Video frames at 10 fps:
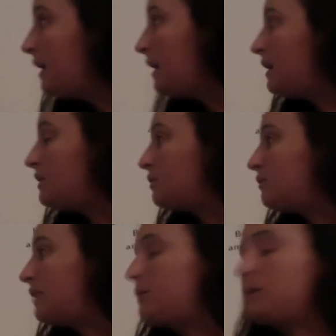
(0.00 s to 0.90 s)
And so if
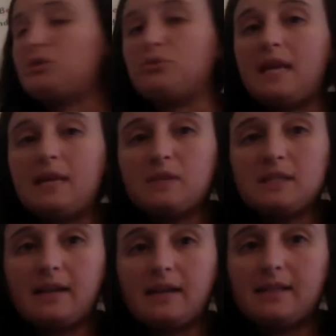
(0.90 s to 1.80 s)
I were to name
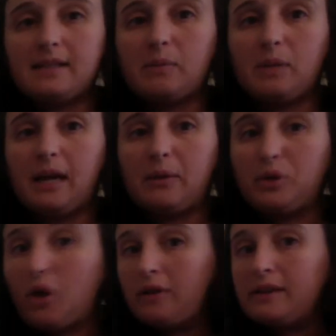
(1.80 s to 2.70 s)
this line segment, I would
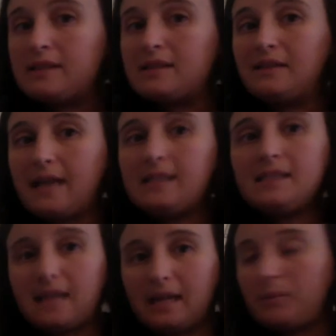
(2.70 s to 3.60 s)
call this line
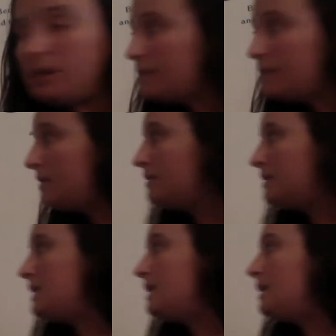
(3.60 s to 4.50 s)
segment
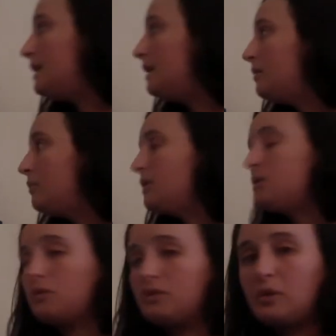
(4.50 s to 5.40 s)
DE because
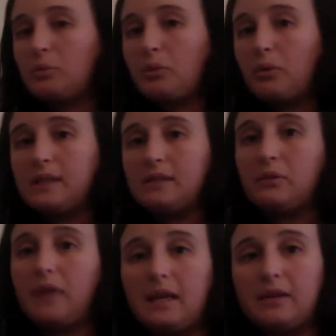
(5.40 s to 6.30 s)
those are the points
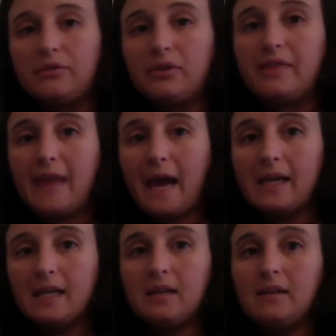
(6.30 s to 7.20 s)
located for that
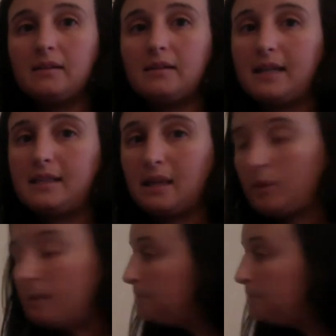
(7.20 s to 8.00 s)
line segment.